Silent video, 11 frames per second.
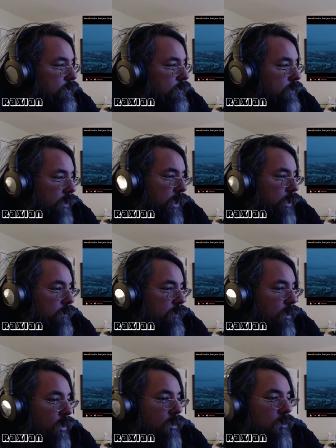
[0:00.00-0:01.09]
Again,
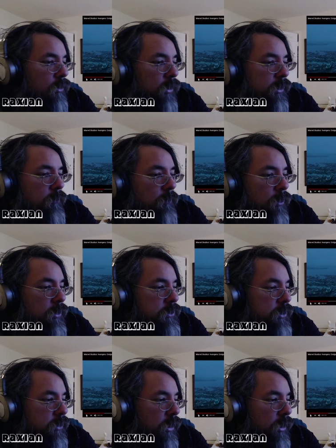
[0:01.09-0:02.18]
although look at the waters.
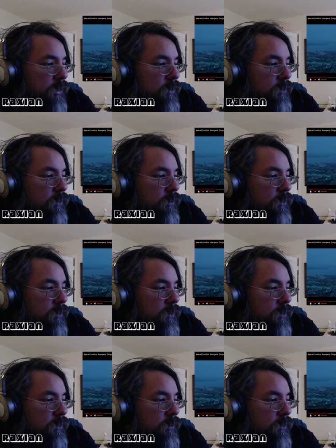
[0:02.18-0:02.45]
It like the